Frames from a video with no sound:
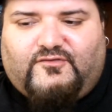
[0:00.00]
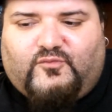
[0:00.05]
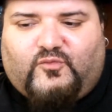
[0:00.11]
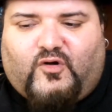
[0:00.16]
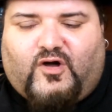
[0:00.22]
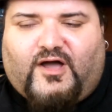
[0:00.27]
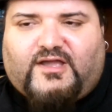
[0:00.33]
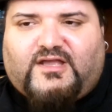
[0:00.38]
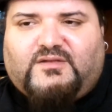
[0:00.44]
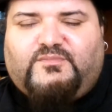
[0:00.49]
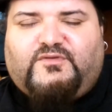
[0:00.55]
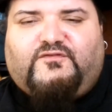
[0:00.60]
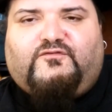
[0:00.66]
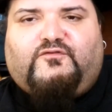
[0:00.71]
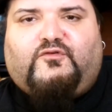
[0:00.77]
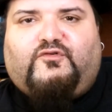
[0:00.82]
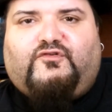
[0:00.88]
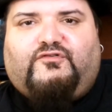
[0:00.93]
walking
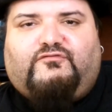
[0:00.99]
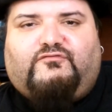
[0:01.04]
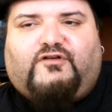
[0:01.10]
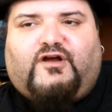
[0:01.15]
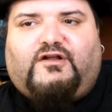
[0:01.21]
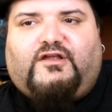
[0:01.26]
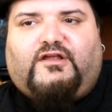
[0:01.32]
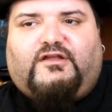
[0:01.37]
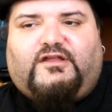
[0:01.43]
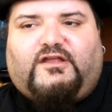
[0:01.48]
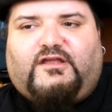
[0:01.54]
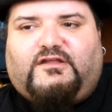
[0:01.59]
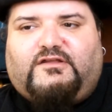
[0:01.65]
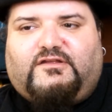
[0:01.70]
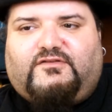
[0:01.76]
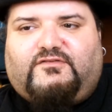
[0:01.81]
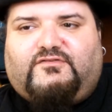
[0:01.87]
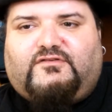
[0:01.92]
before he's running,
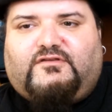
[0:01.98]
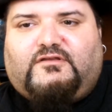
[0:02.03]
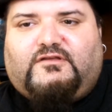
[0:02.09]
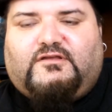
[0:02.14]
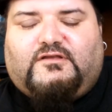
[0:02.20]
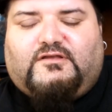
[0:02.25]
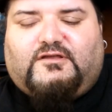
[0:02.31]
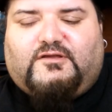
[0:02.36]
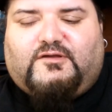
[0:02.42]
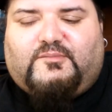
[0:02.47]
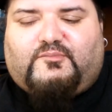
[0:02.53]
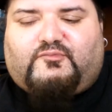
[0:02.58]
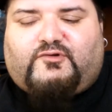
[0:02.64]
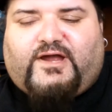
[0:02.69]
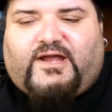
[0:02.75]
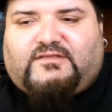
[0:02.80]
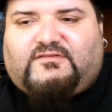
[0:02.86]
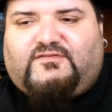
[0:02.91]
and he's
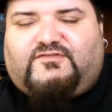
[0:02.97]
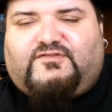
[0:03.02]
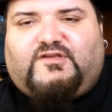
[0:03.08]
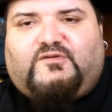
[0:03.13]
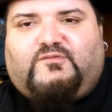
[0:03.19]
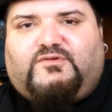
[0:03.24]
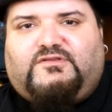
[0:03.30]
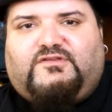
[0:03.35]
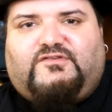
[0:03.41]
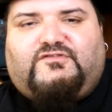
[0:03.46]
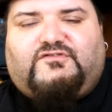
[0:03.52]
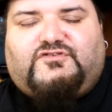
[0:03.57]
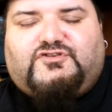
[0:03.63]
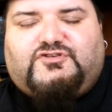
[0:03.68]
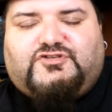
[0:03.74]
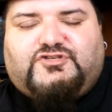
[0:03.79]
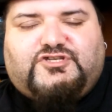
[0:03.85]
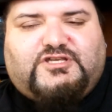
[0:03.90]
practicing with
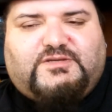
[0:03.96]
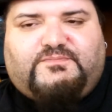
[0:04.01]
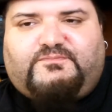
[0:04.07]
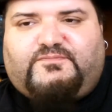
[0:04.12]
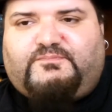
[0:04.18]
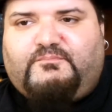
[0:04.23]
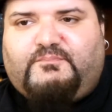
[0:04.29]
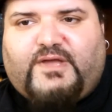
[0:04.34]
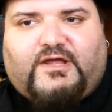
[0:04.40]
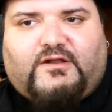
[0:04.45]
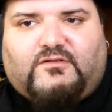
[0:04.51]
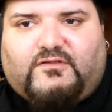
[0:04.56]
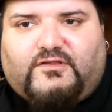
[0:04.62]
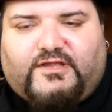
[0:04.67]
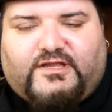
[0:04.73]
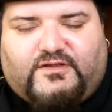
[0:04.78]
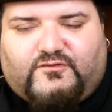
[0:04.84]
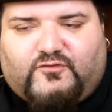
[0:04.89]
this cheap
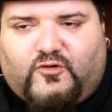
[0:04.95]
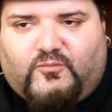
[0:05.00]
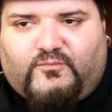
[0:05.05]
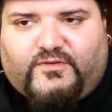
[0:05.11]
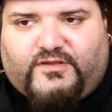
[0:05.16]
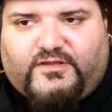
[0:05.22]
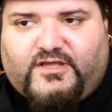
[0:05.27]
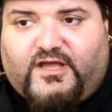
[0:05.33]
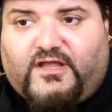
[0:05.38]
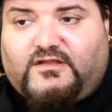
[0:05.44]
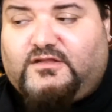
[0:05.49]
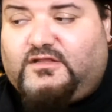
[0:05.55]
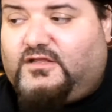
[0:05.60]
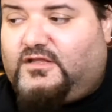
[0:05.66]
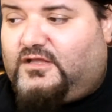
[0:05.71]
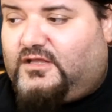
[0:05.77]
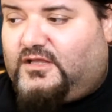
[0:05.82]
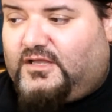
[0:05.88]
metal that I told him to get.